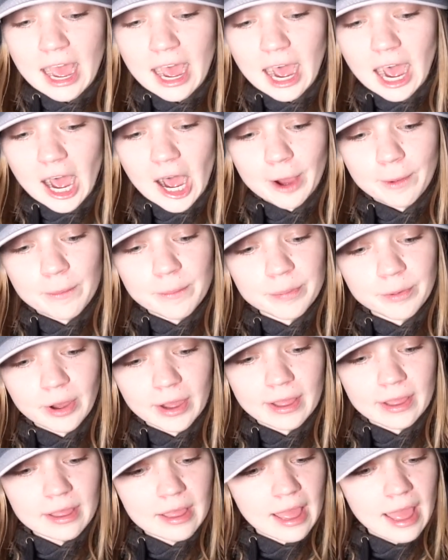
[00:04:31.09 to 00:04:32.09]
Uh,
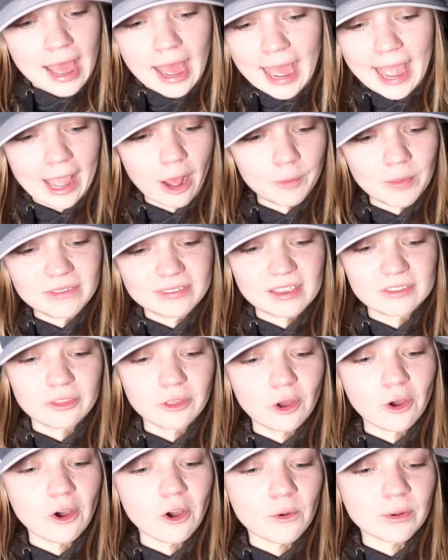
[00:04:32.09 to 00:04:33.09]
but I only set
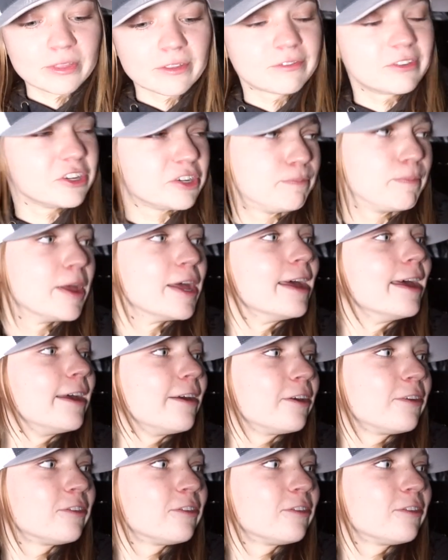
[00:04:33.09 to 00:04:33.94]
the hook when the fish bit,